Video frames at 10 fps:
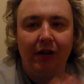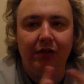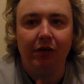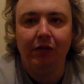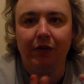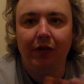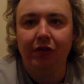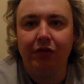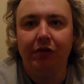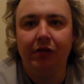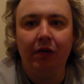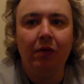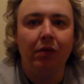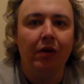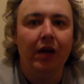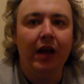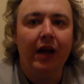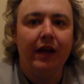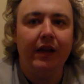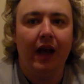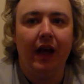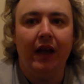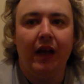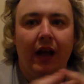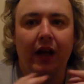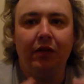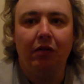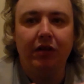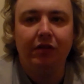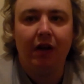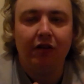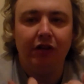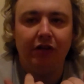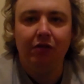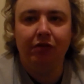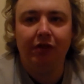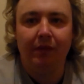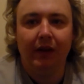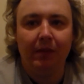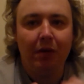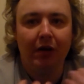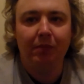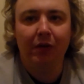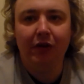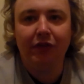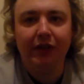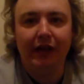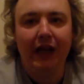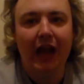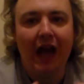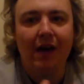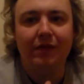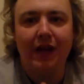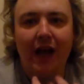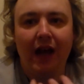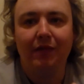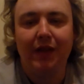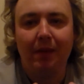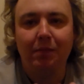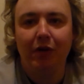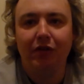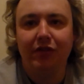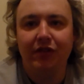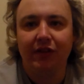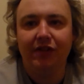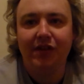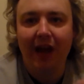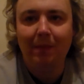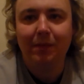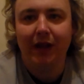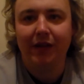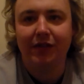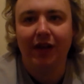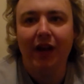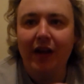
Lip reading: It's universal law that in order to actually do something upon a person, they have to have that person's acceptance